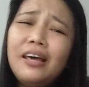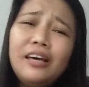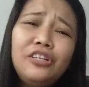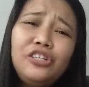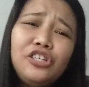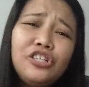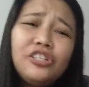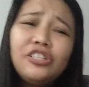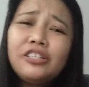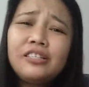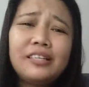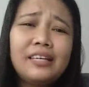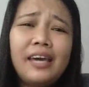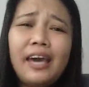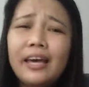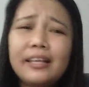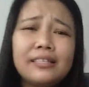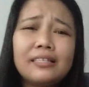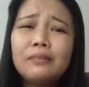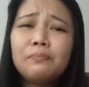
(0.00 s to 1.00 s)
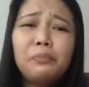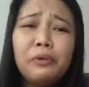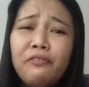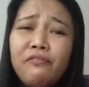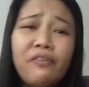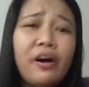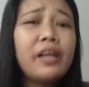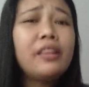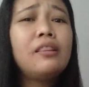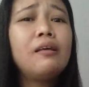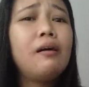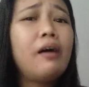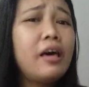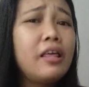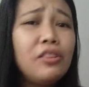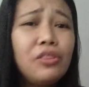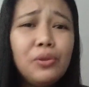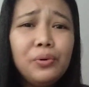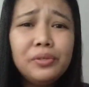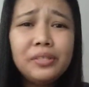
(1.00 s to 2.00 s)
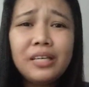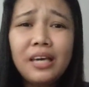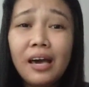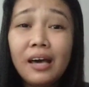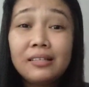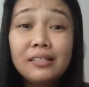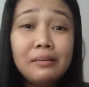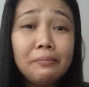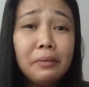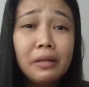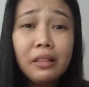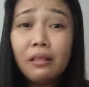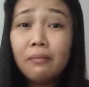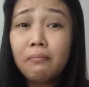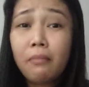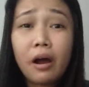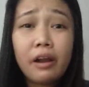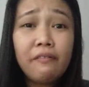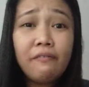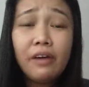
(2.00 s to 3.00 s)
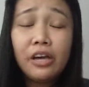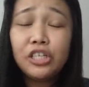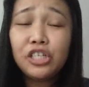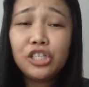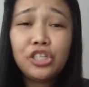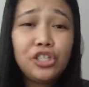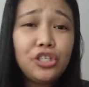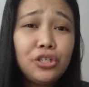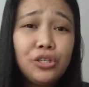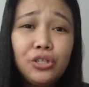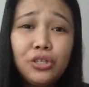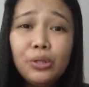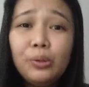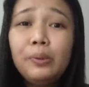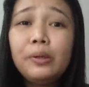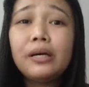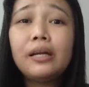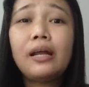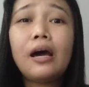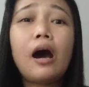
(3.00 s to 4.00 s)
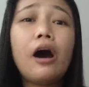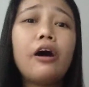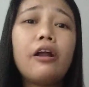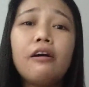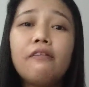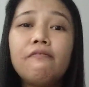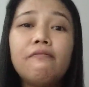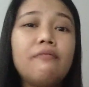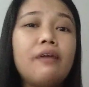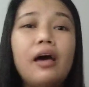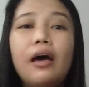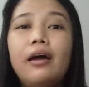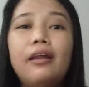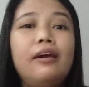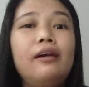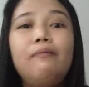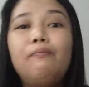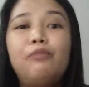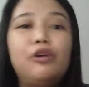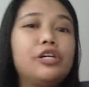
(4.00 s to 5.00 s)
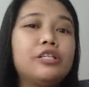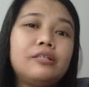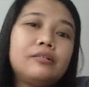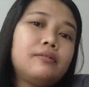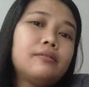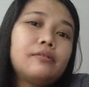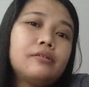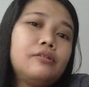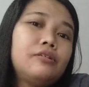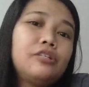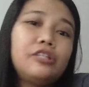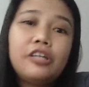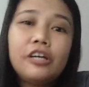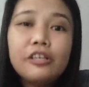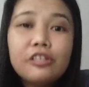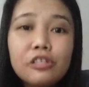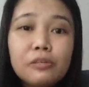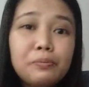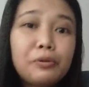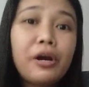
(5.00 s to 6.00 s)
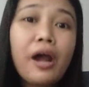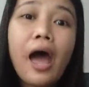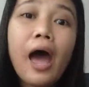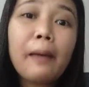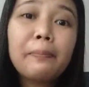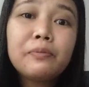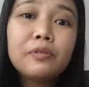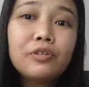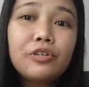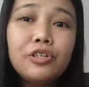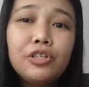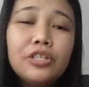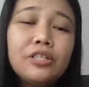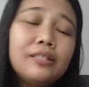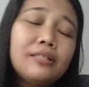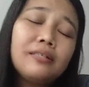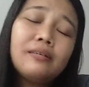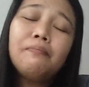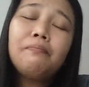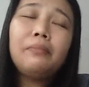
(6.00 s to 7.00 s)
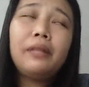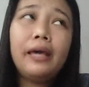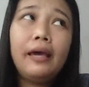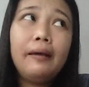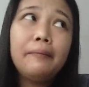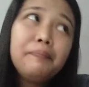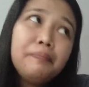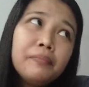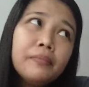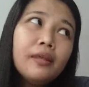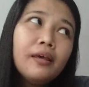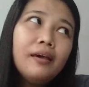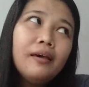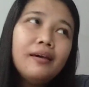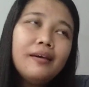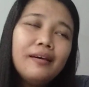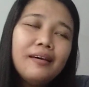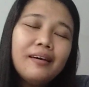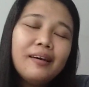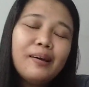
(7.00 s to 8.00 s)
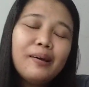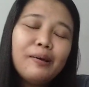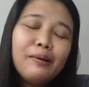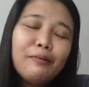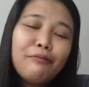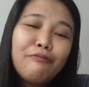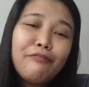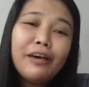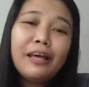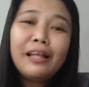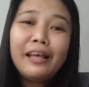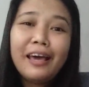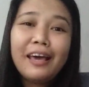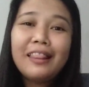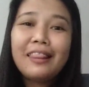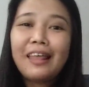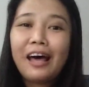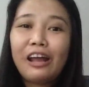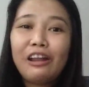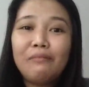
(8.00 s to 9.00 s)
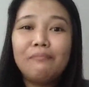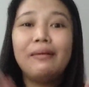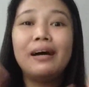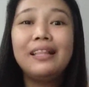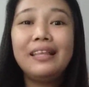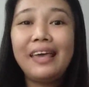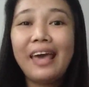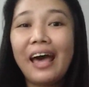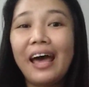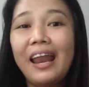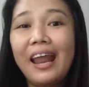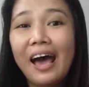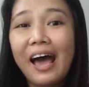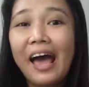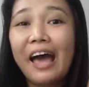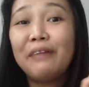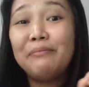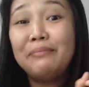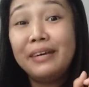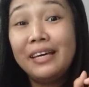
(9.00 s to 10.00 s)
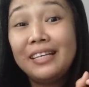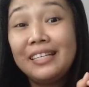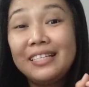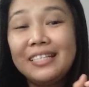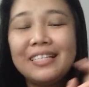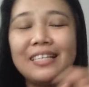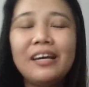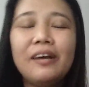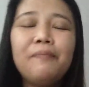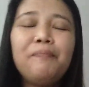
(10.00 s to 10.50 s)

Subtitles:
just can't simply find the enthusiasm and the motivation to do it out of any personal concerns perhaps, or just simply feeling that mañana habit.